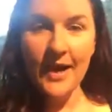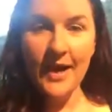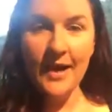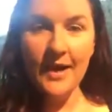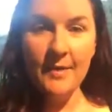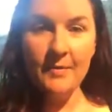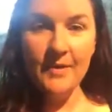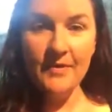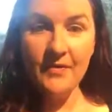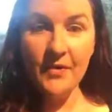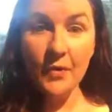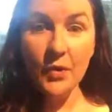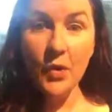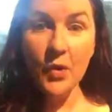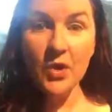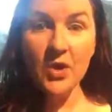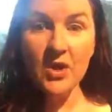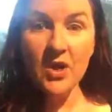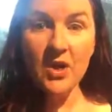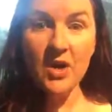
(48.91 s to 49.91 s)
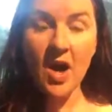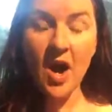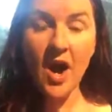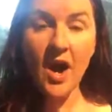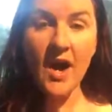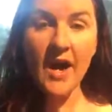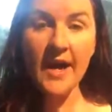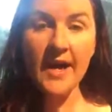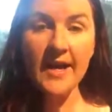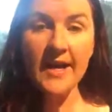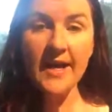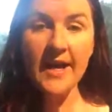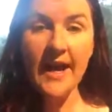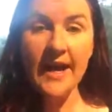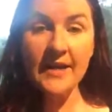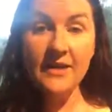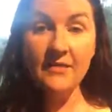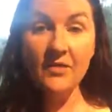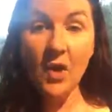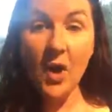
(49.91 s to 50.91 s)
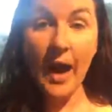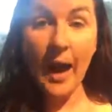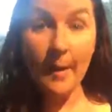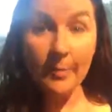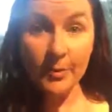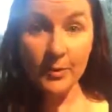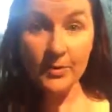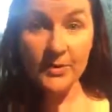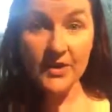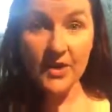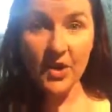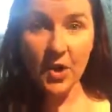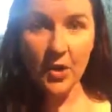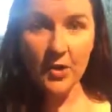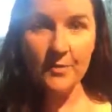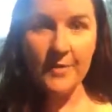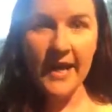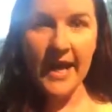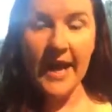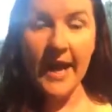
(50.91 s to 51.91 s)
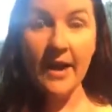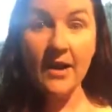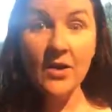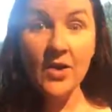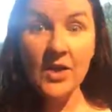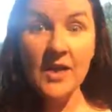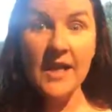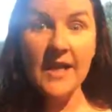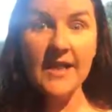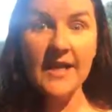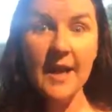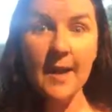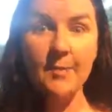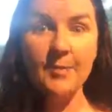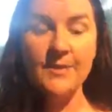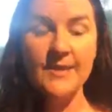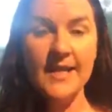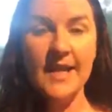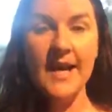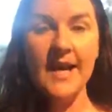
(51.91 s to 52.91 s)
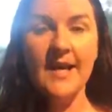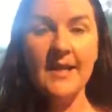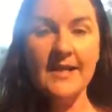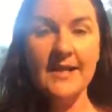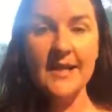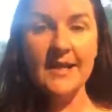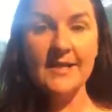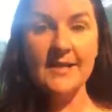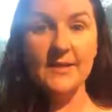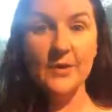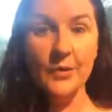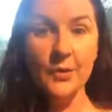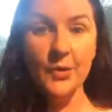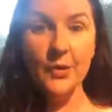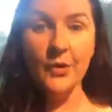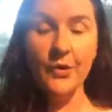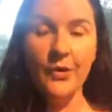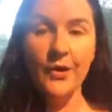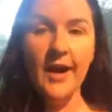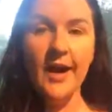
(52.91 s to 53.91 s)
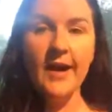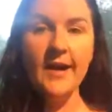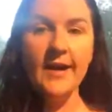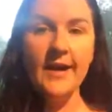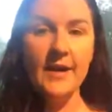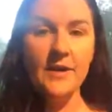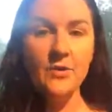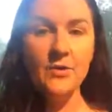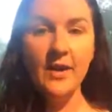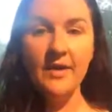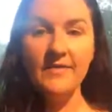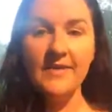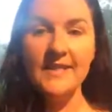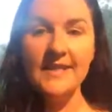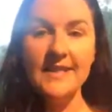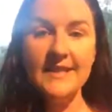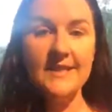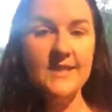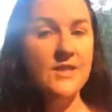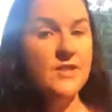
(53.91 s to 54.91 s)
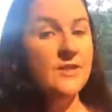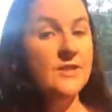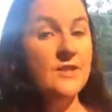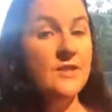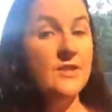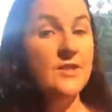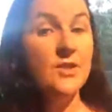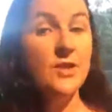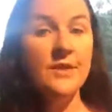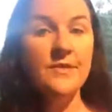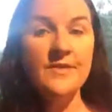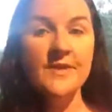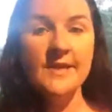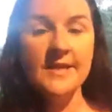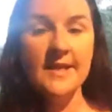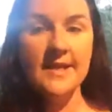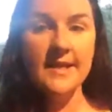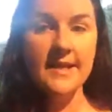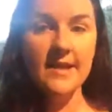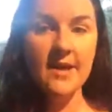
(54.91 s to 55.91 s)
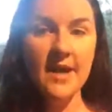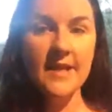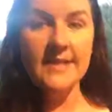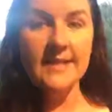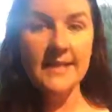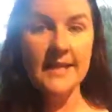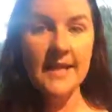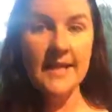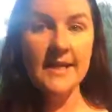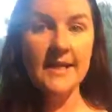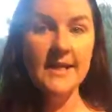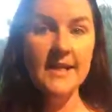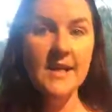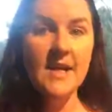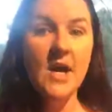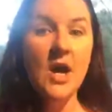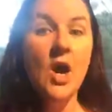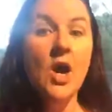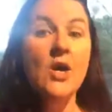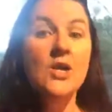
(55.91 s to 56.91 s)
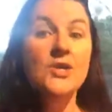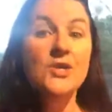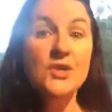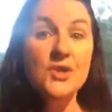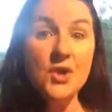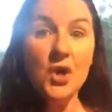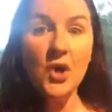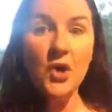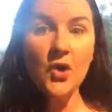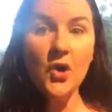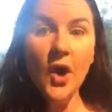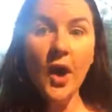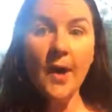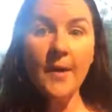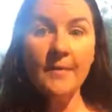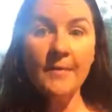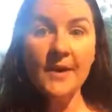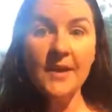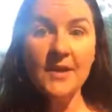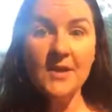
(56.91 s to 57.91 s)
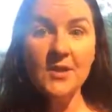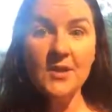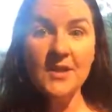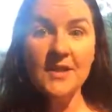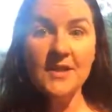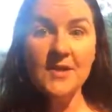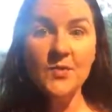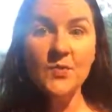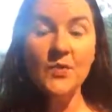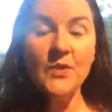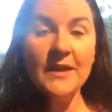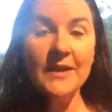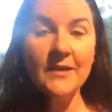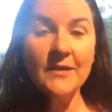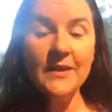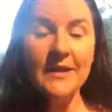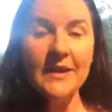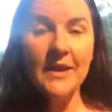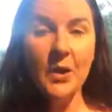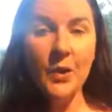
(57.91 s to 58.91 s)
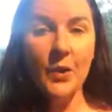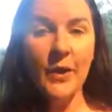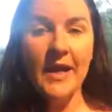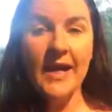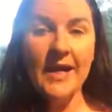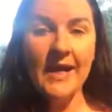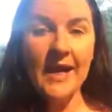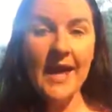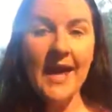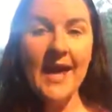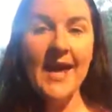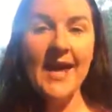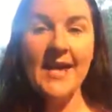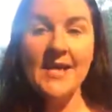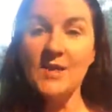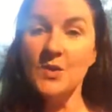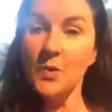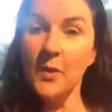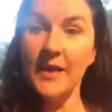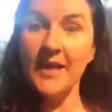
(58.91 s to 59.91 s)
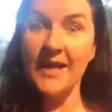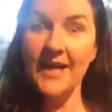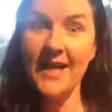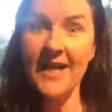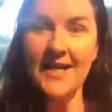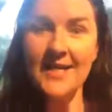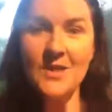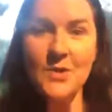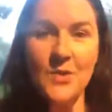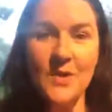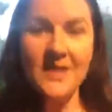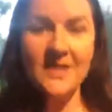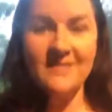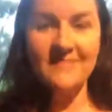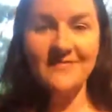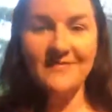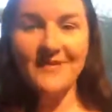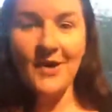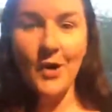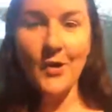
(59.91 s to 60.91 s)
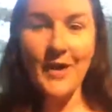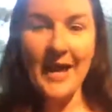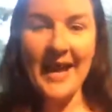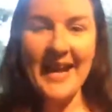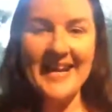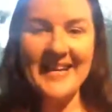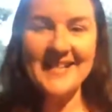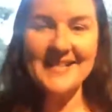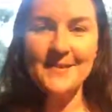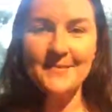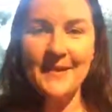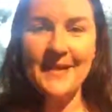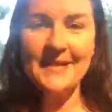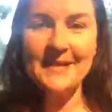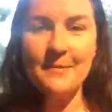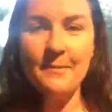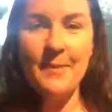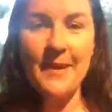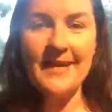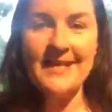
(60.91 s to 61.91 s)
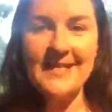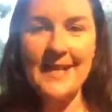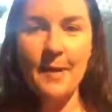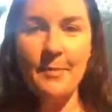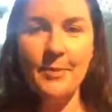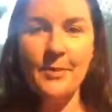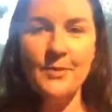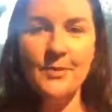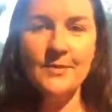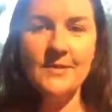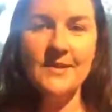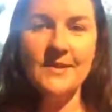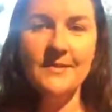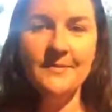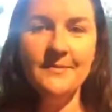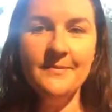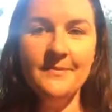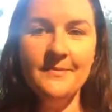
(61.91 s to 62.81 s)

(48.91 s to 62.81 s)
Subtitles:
If you cook it on high and you've got apples at home now, get the apples out, get your slow cooker out, and you'll have a delicious dessert for Sunday night dinner. So I'm going to do this really, really quick and we're going to get into it. Okay, let's make some baked apples.